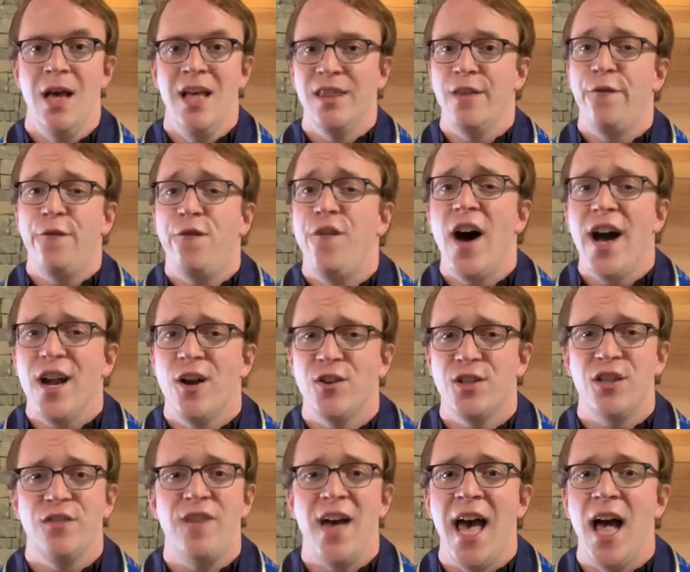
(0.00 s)
The
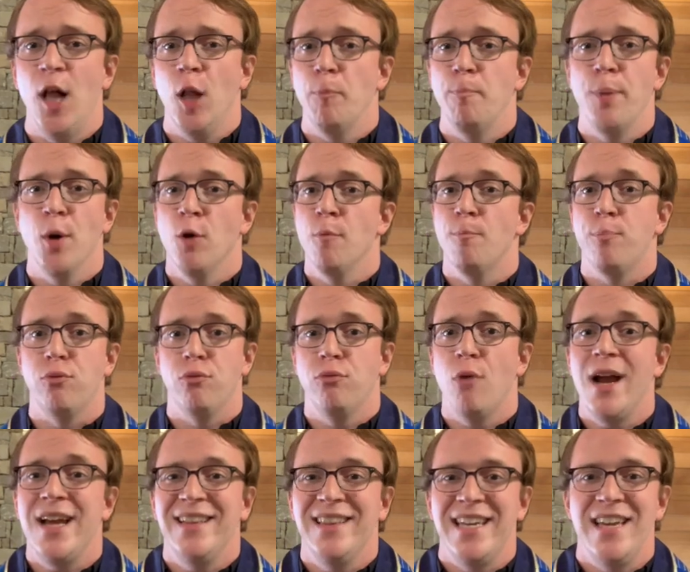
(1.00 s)
fires of hell burn
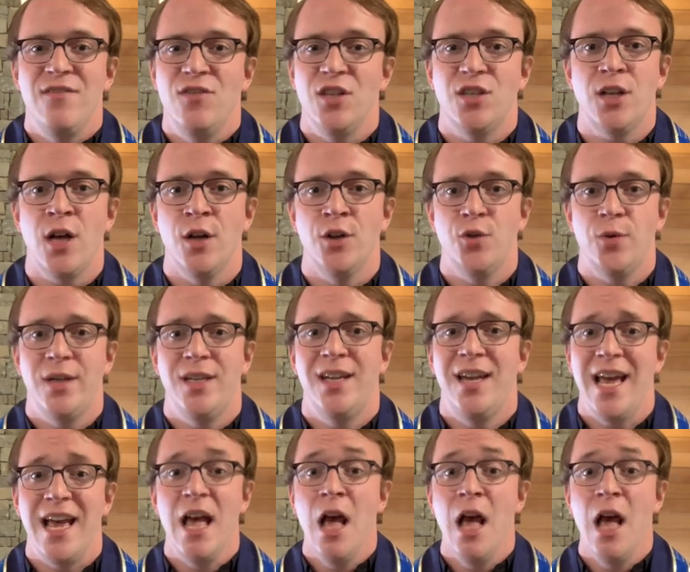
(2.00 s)
brightly in this country today.